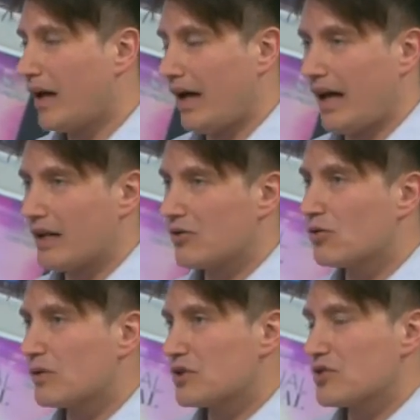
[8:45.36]
and who
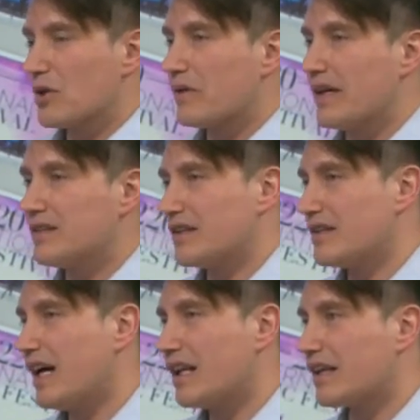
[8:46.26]
want to showcase their
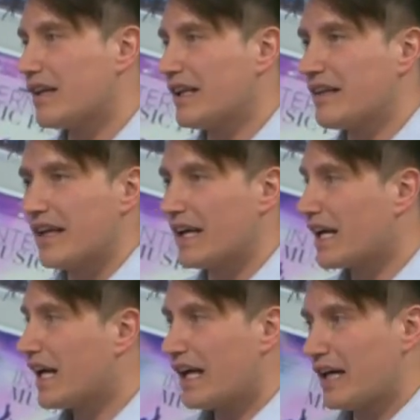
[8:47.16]
talent. I think
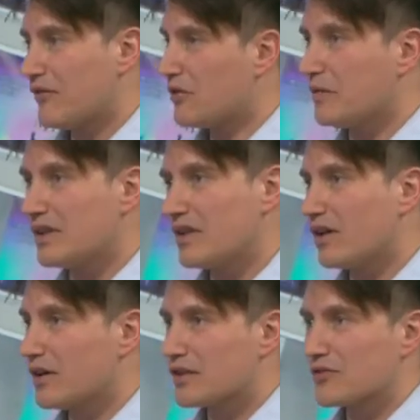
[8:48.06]
if you meet an
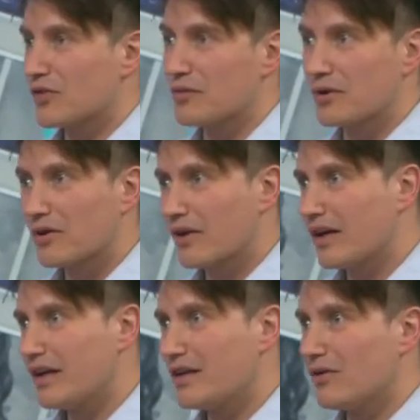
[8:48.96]
artist from
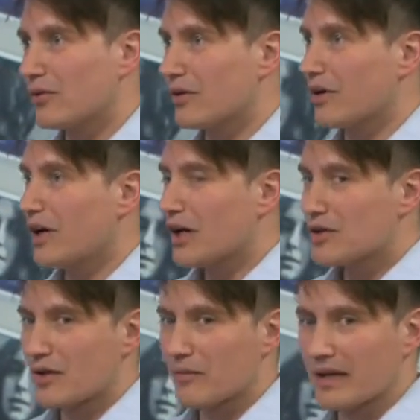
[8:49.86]
Ukraine or
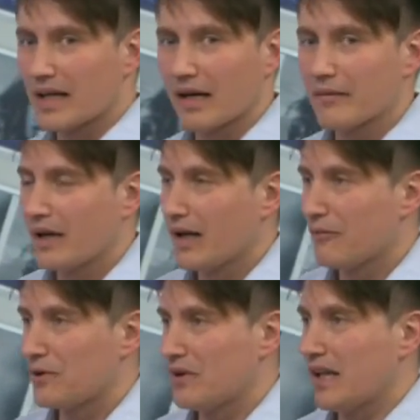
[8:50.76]
somebody coming up
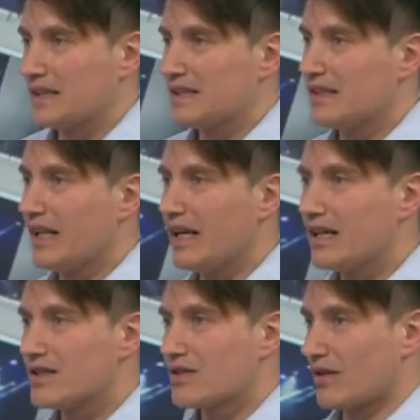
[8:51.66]
in the United
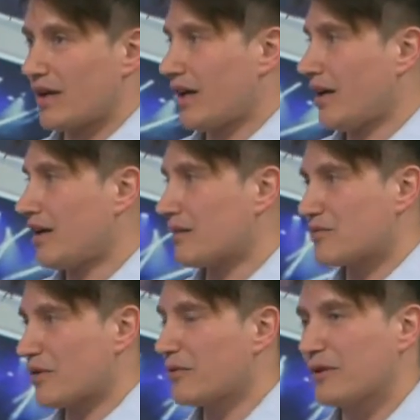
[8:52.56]
States,
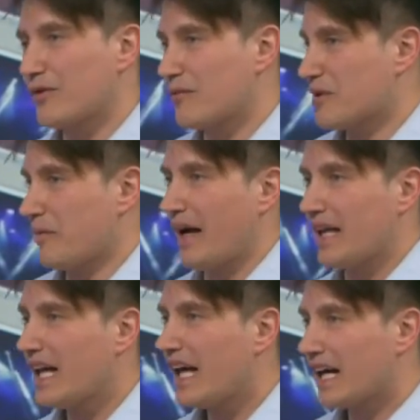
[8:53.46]
somebody from Japan,
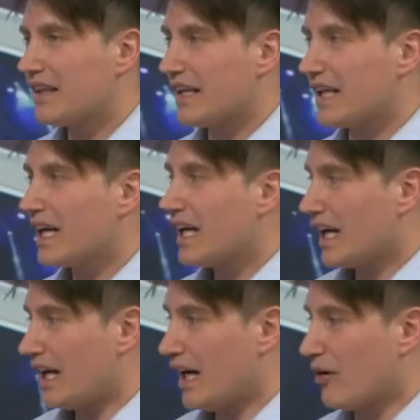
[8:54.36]
I think
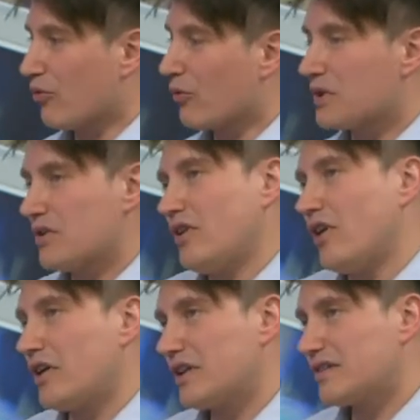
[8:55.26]
when you're an
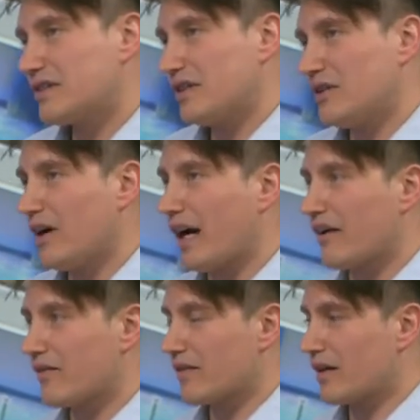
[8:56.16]
artist, you
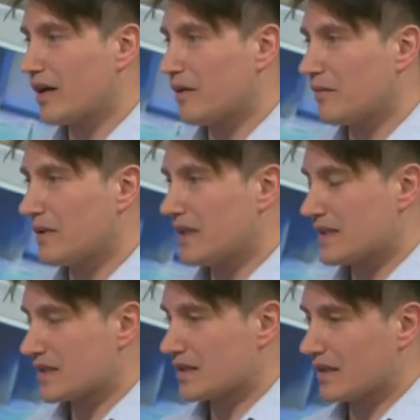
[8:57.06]
have
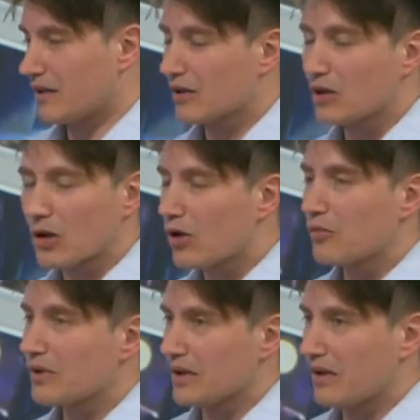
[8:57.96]
this
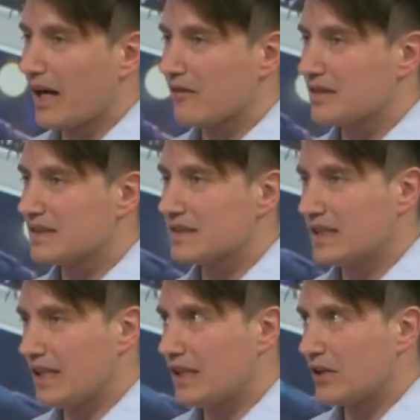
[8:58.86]
globally, you have this
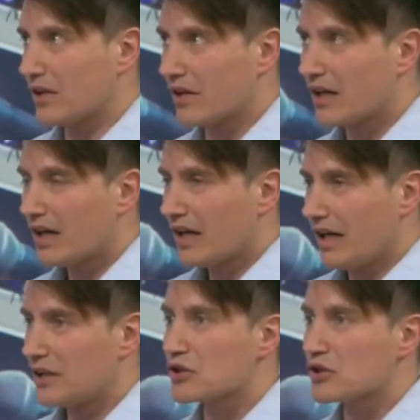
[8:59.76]
inner